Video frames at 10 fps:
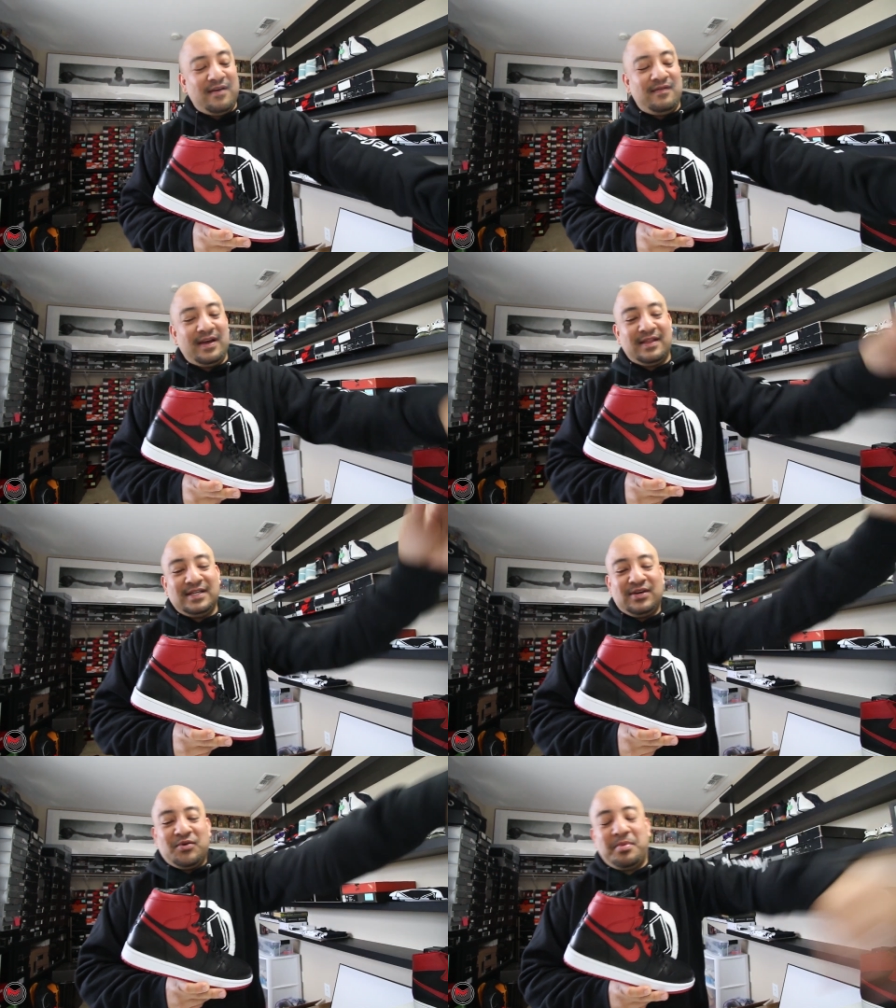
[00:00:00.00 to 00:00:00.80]
have, like, the
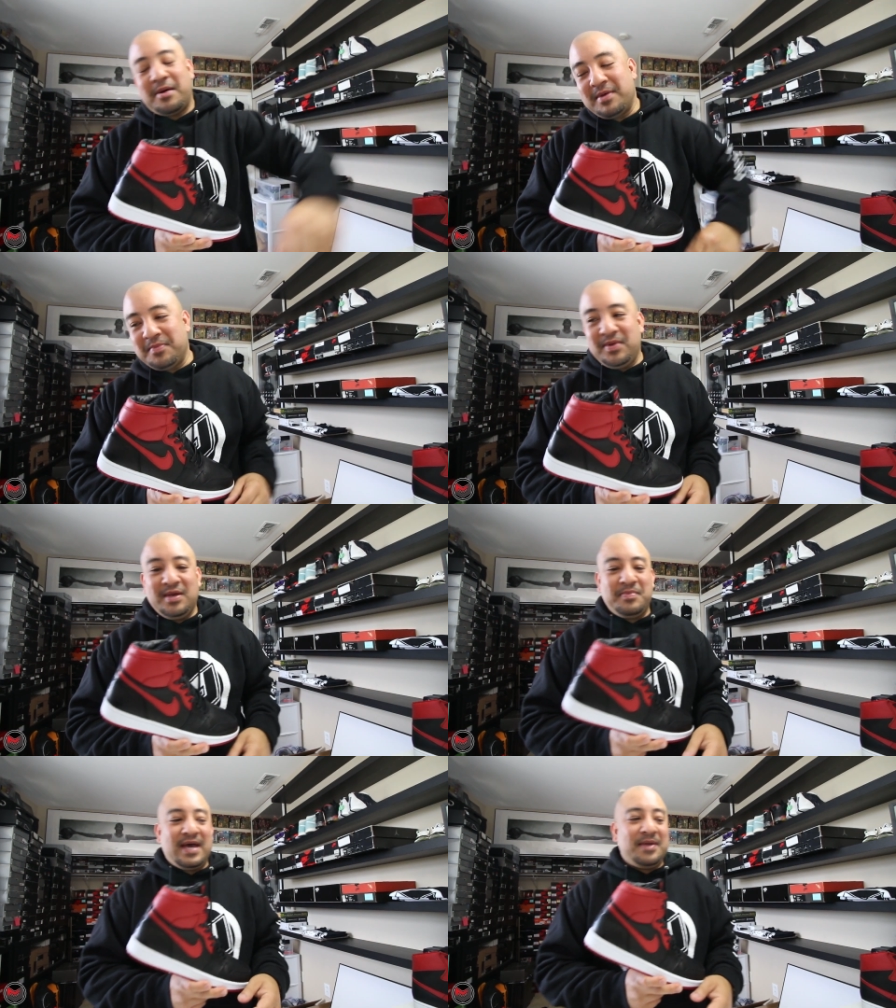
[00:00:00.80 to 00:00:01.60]
general public
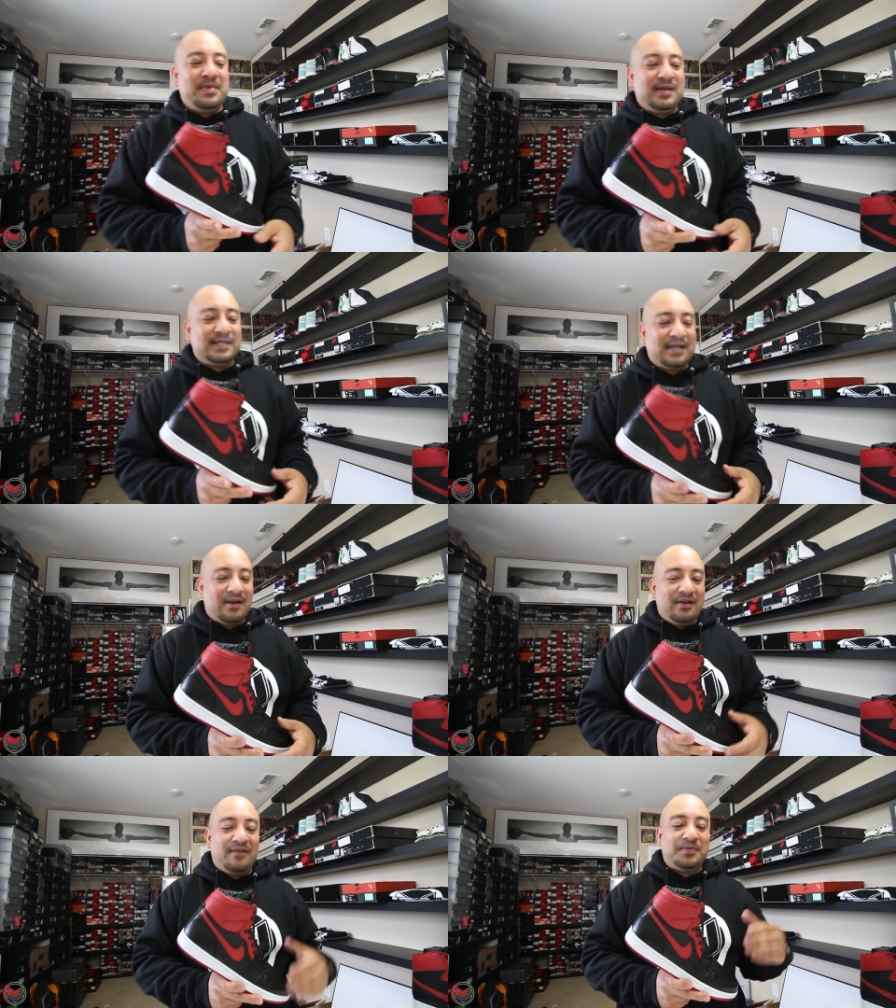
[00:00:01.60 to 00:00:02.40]
being mad because not
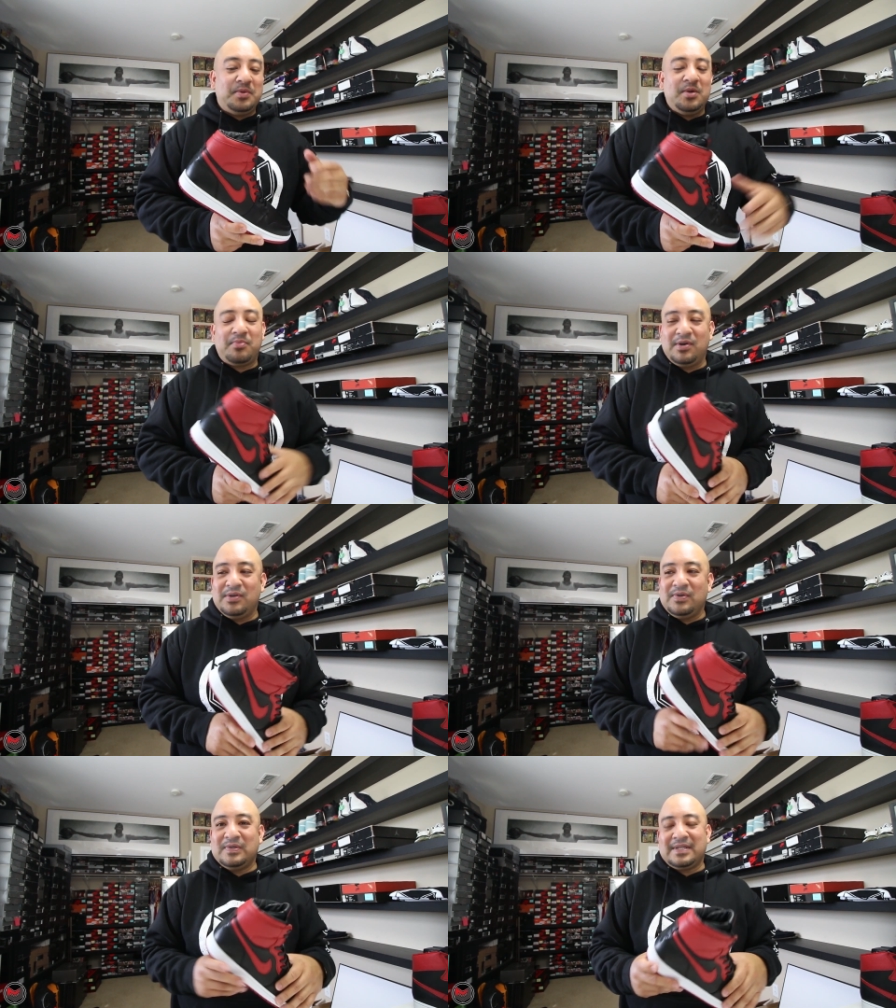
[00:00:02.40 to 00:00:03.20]
enough's being
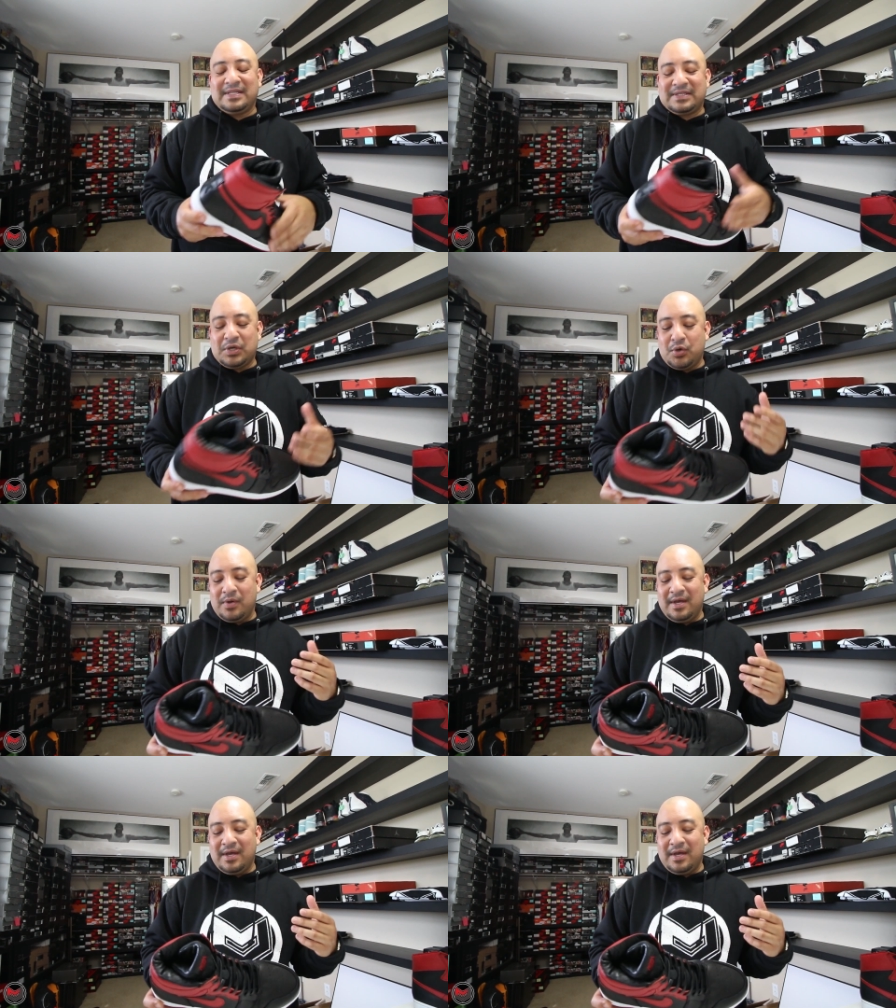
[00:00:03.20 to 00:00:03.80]
produced, and so...